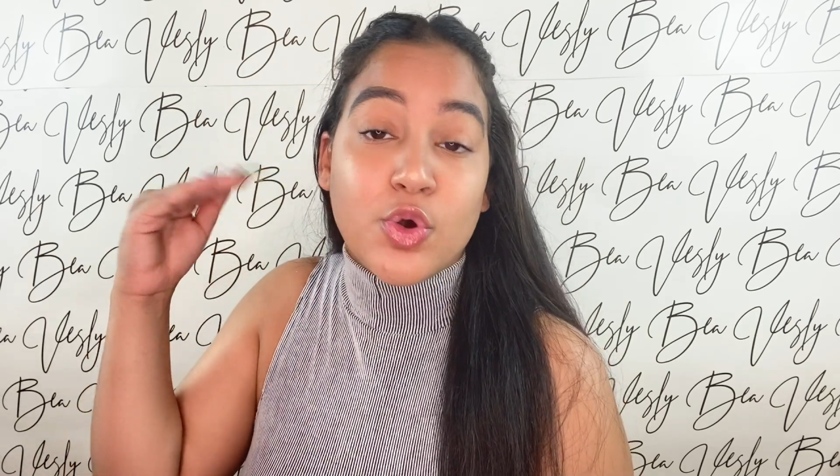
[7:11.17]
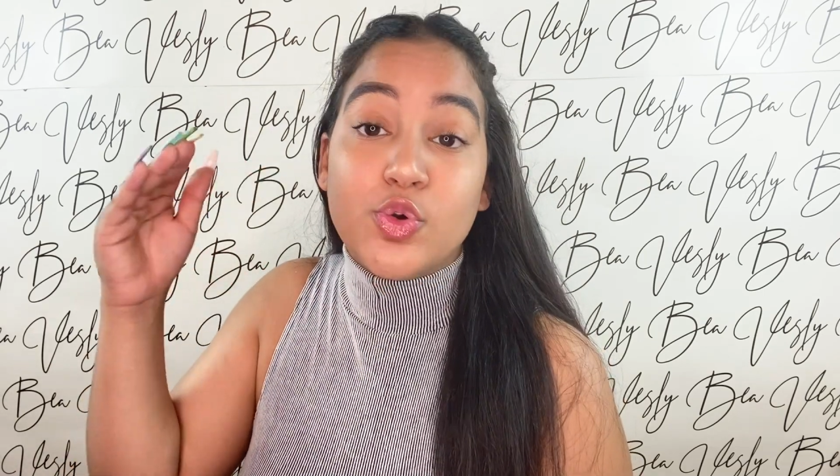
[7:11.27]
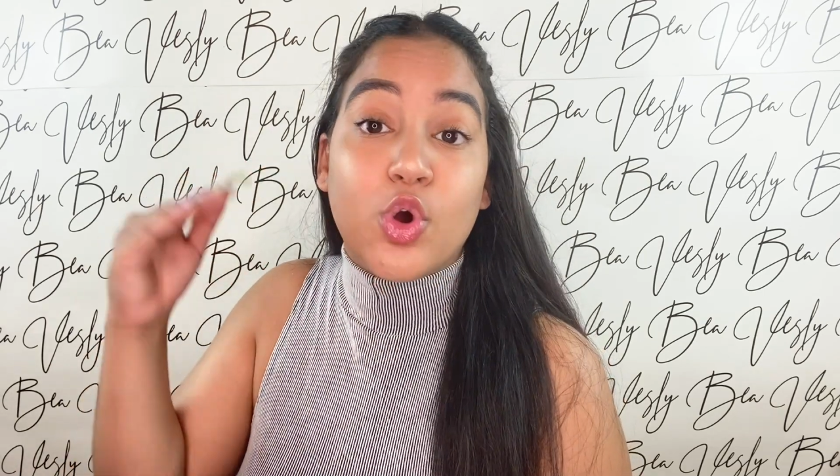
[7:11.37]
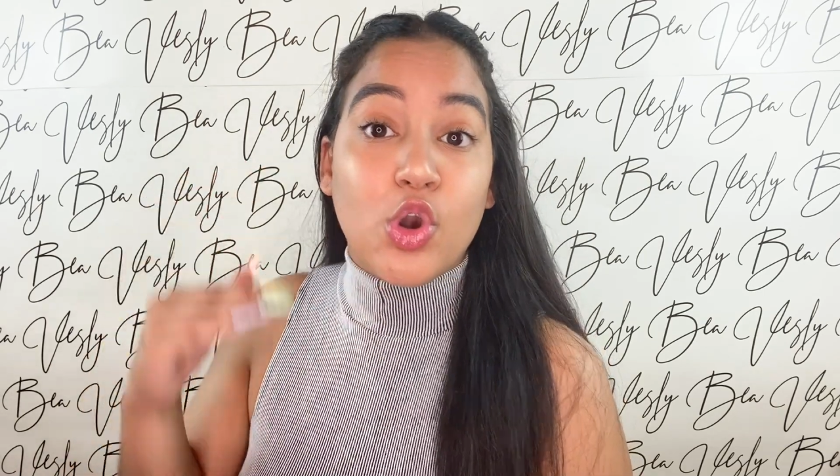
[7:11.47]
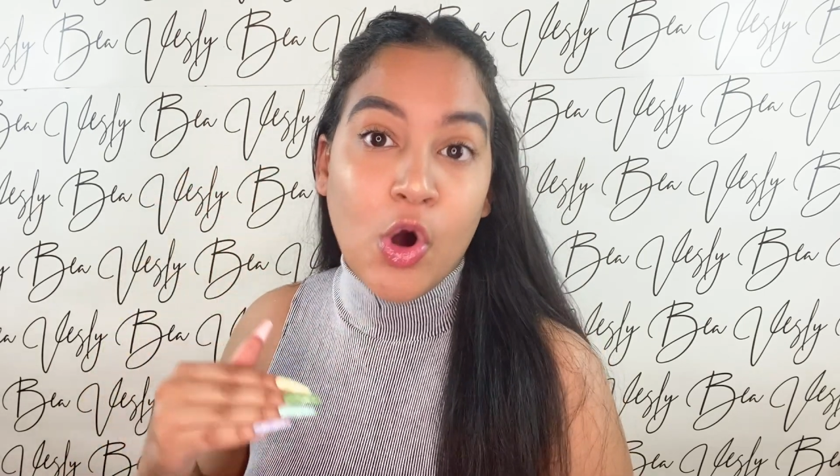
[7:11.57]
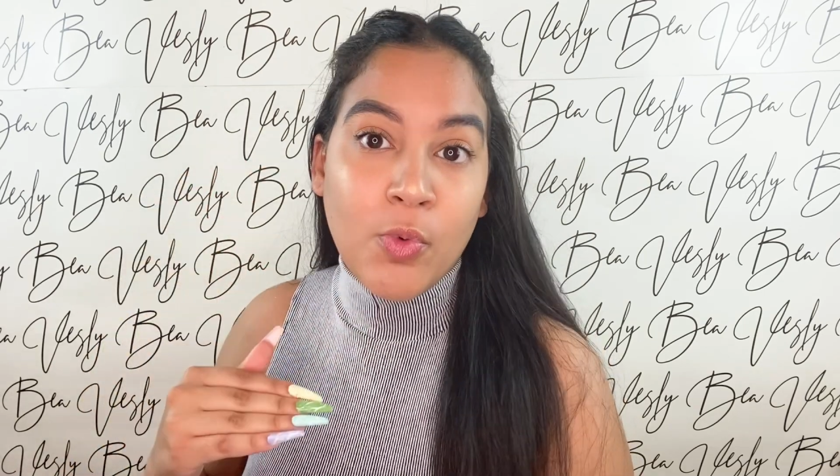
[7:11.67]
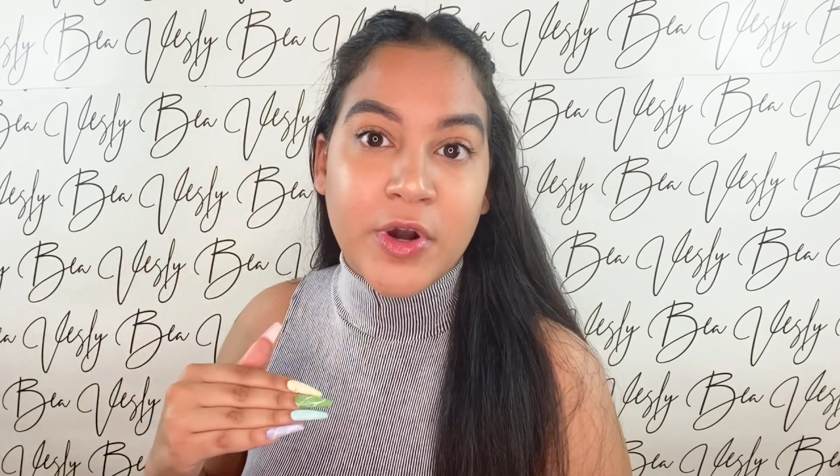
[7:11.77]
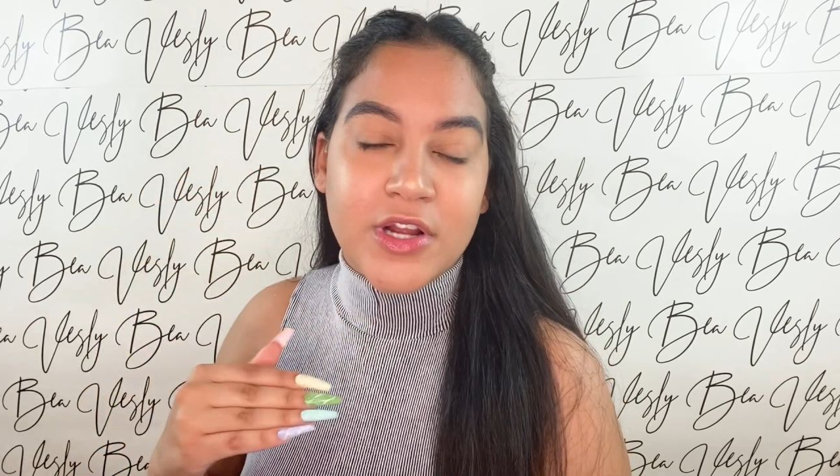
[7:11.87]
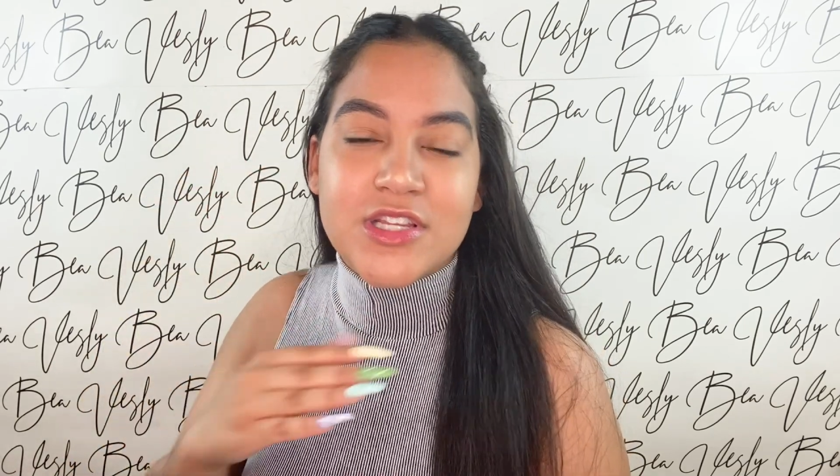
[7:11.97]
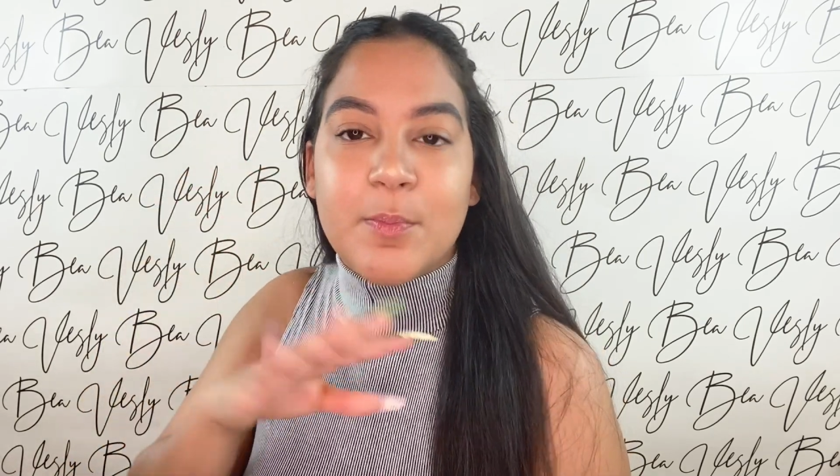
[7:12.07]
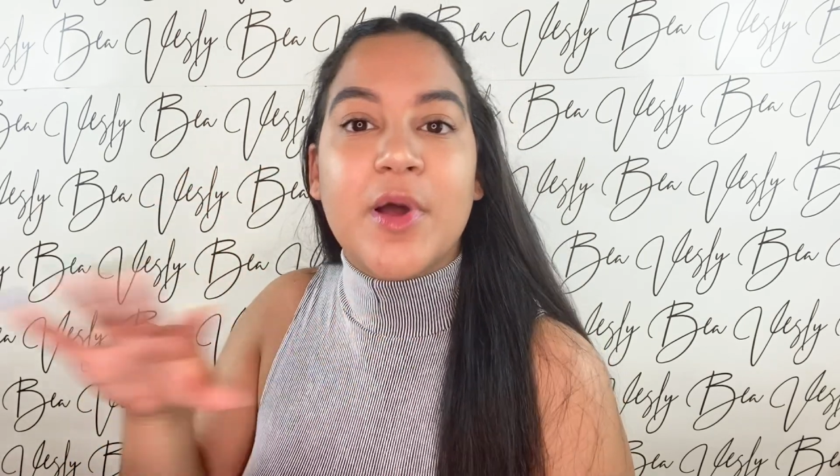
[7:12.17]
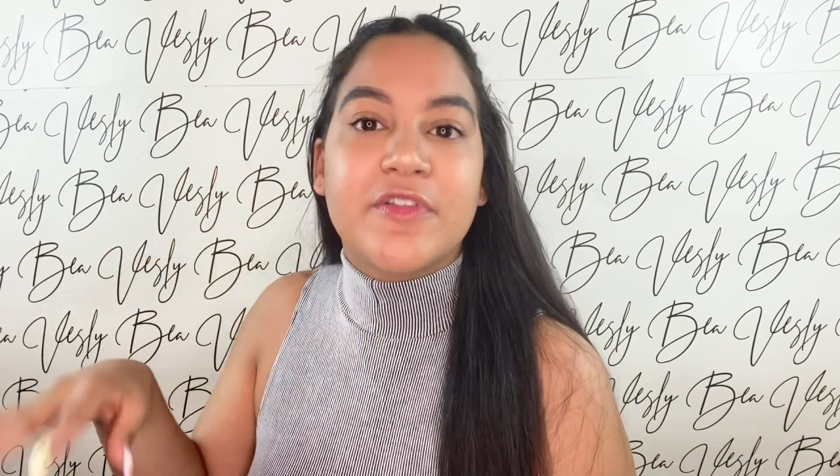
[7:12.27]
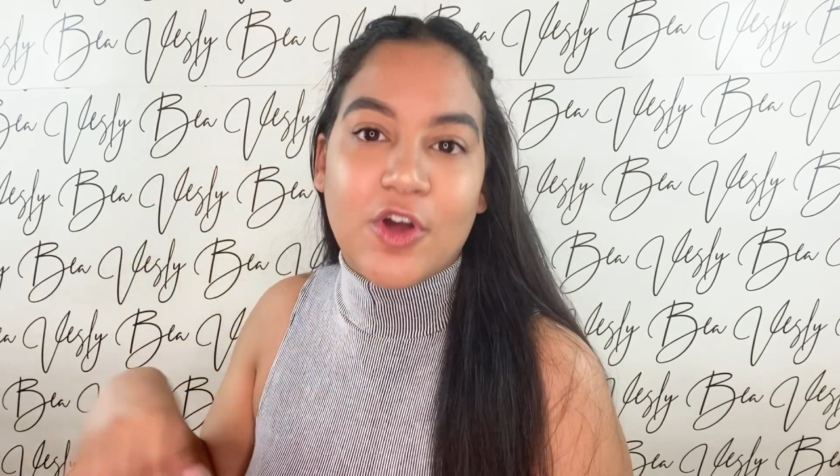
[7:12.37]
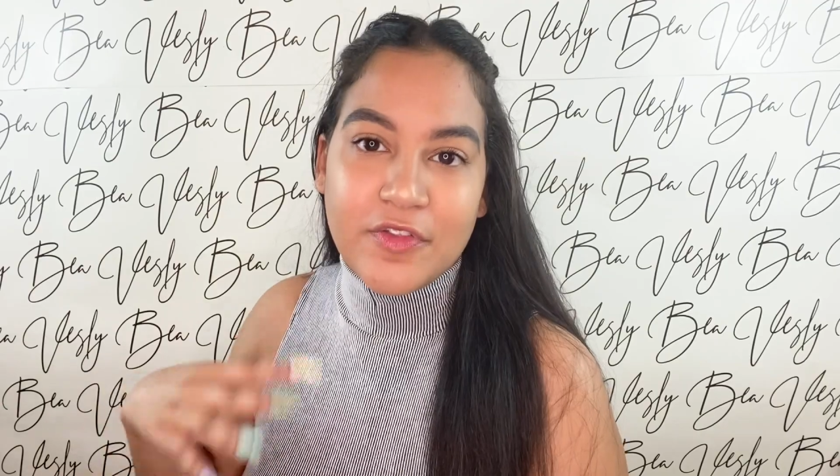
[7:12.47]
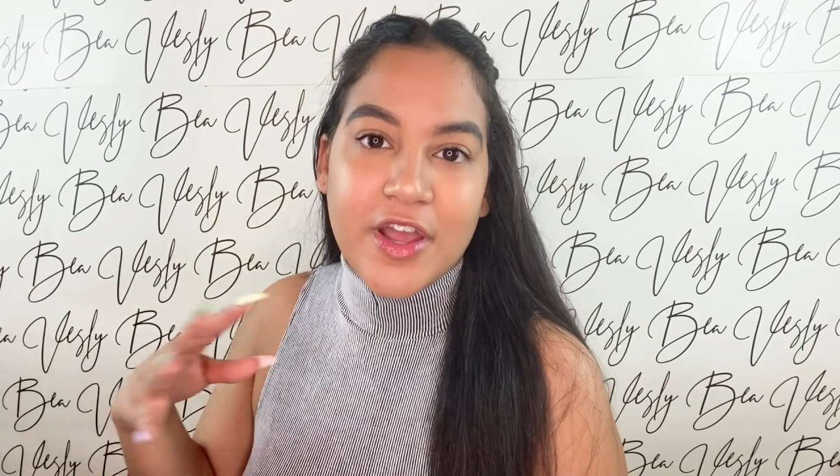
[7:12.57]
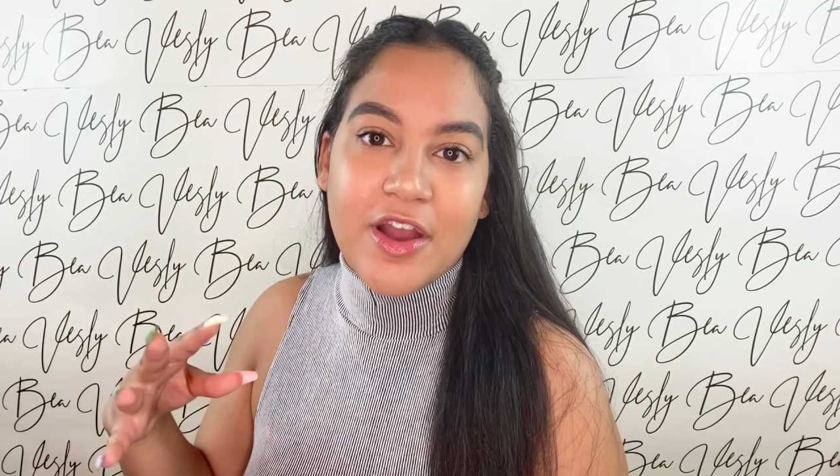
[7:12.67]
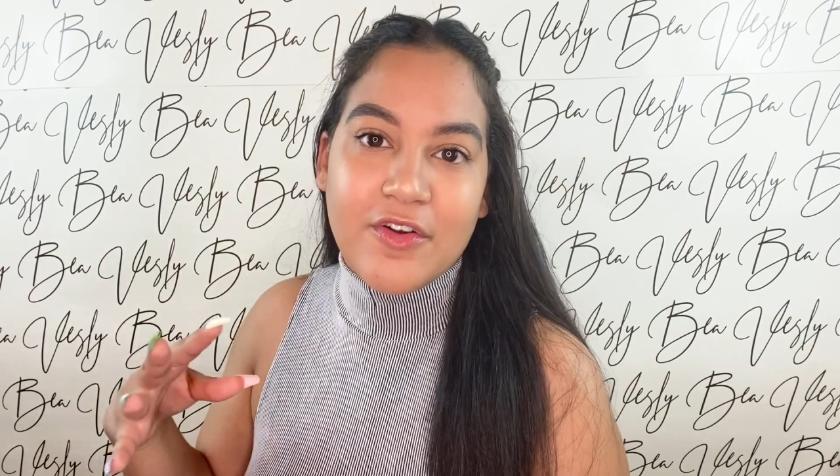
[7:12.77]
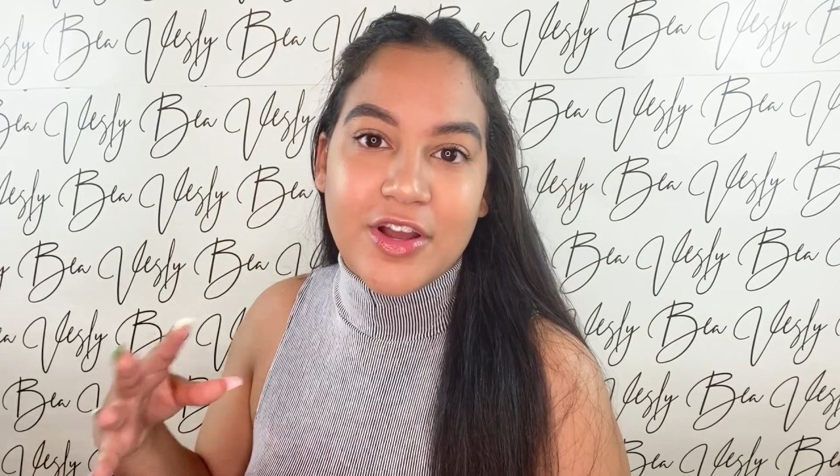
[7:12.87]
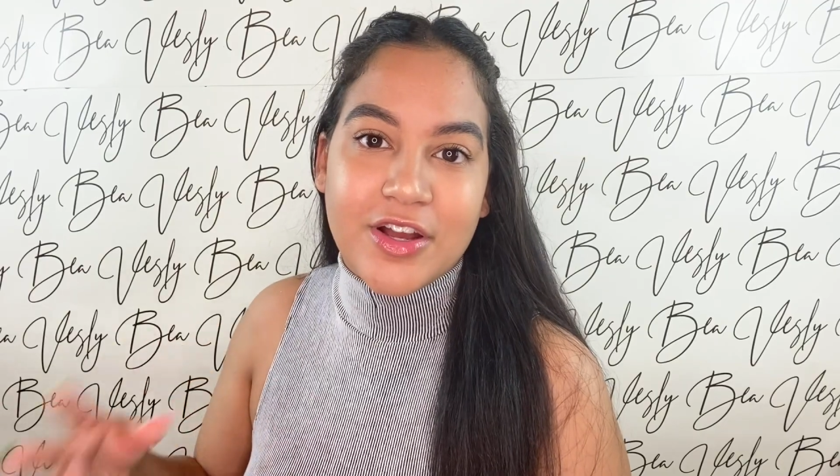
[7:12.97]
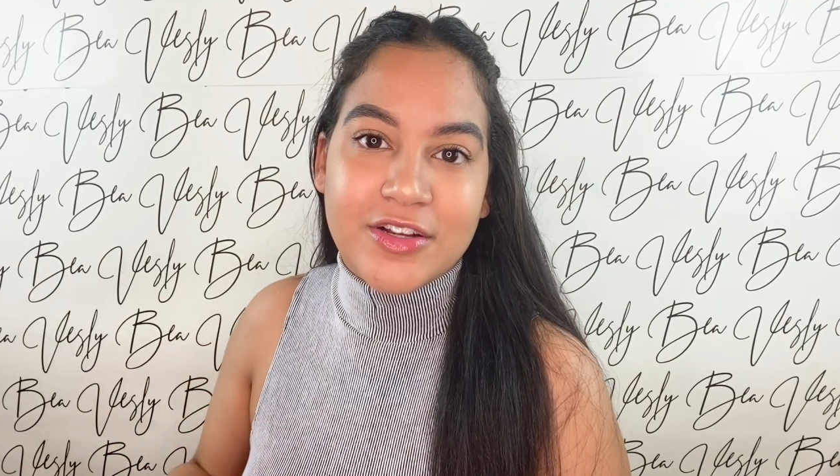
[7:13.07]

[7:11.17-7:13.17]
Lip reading: you could lower it depending on the area.